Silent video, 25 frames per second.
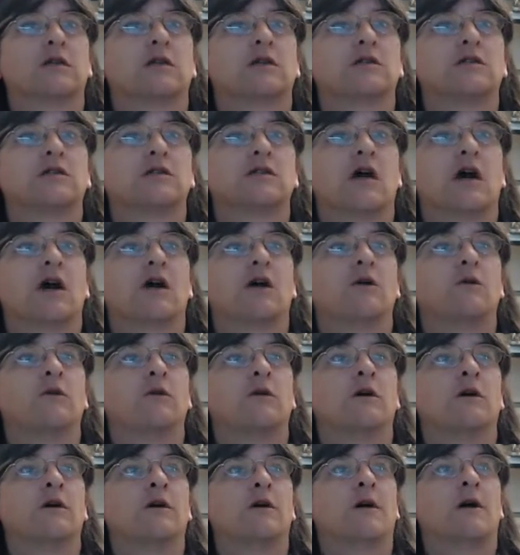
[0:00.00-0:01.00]
So
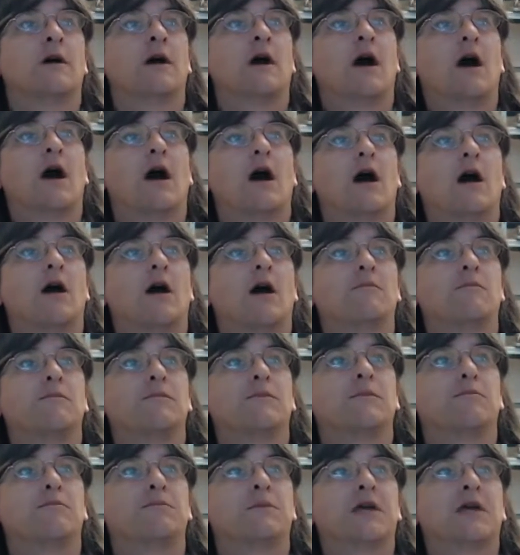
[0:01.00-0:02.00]

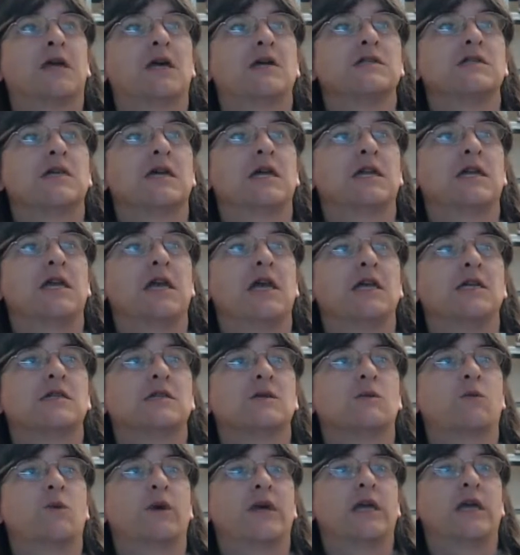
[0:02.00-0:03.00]
because he needs a
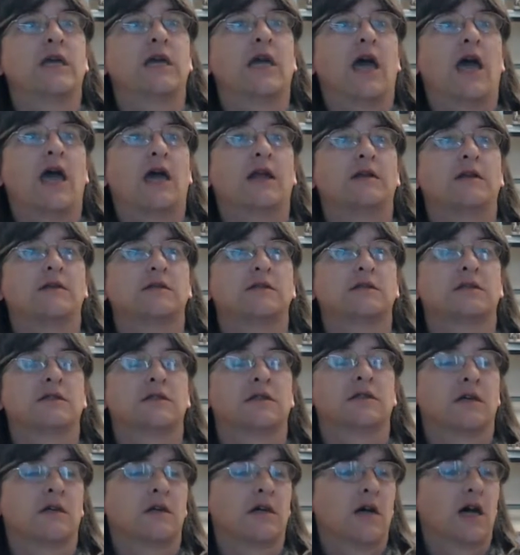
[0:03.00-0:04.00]
weekend
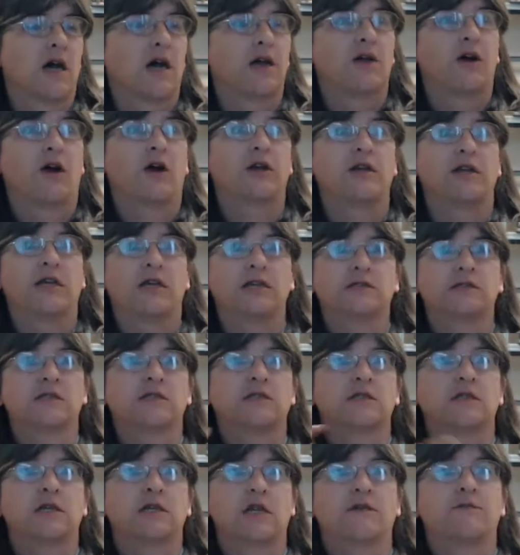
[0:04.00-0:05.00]
and I need to
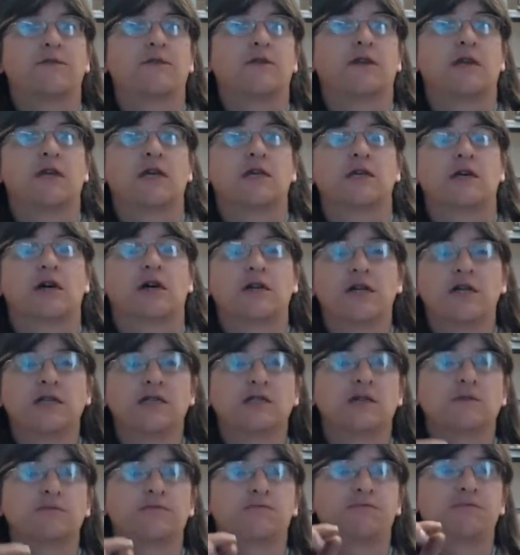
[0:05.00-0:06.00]
deliver this, I need
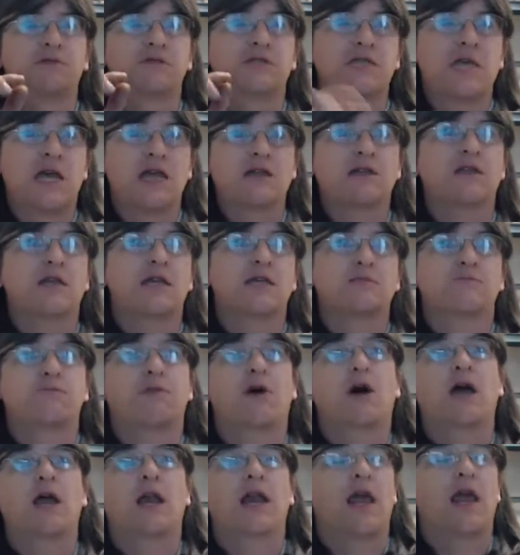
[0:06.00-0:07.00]
to send this
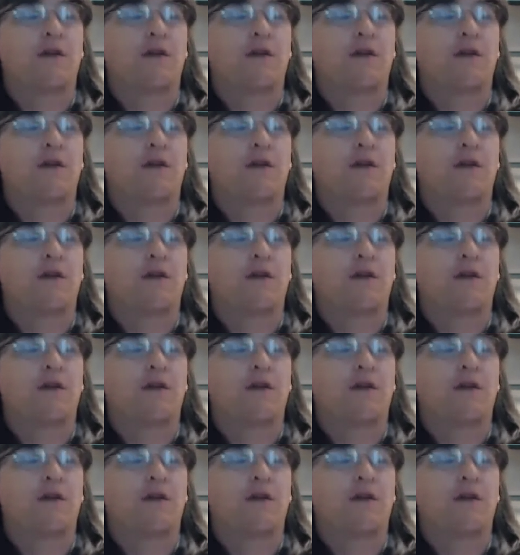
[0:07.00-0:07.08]
by 11